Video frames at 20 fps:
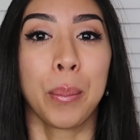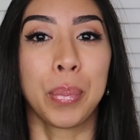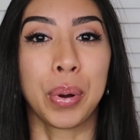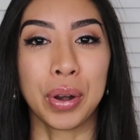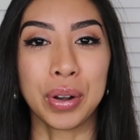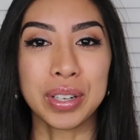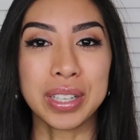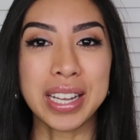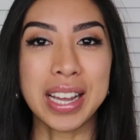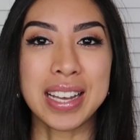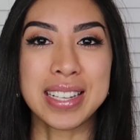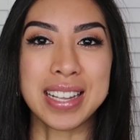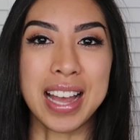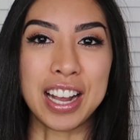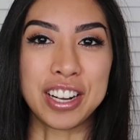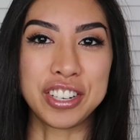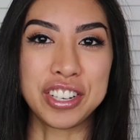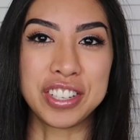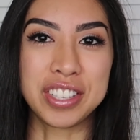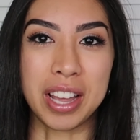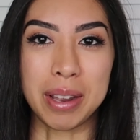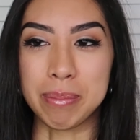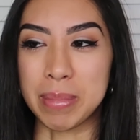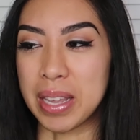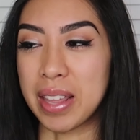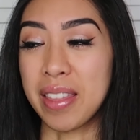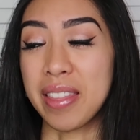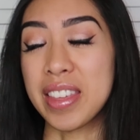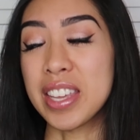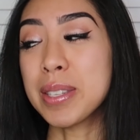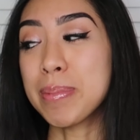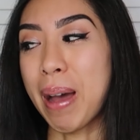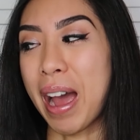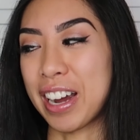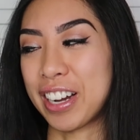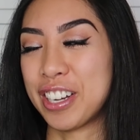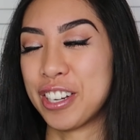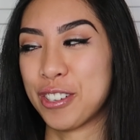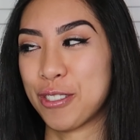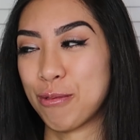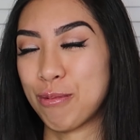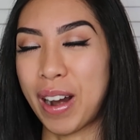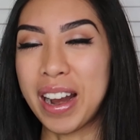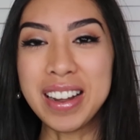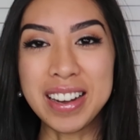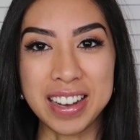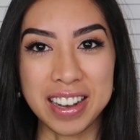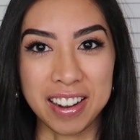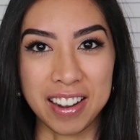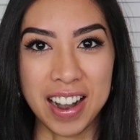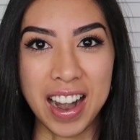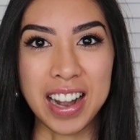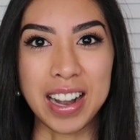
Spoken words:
Pearlle has actually sent me this package right here